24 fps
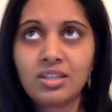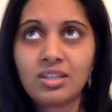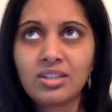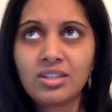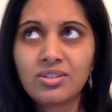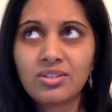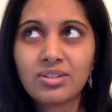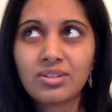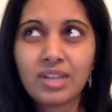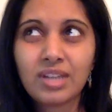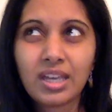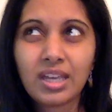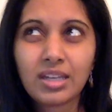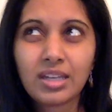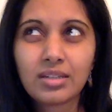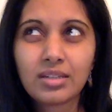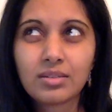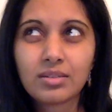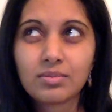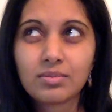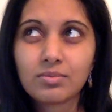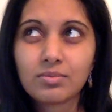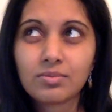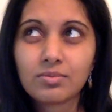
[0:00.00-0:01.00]
internet,
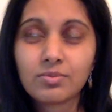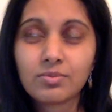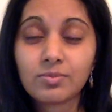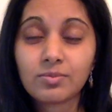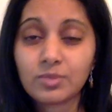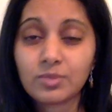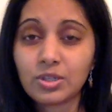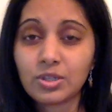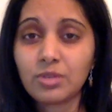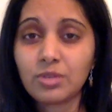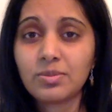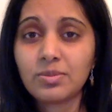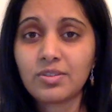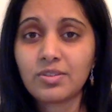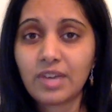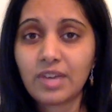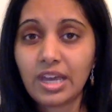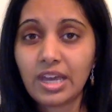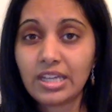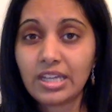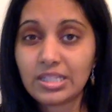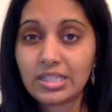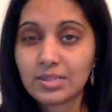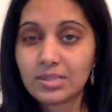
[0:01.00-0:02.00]
in terms of
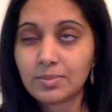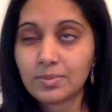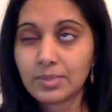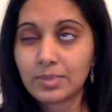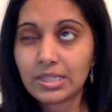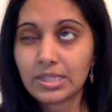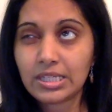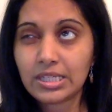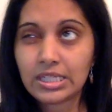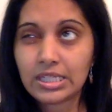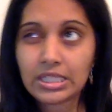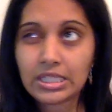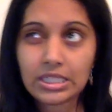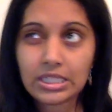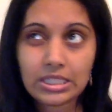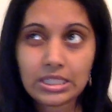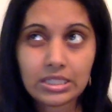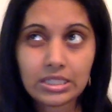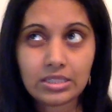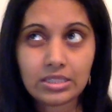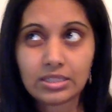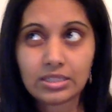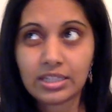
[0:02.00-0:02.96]
high speed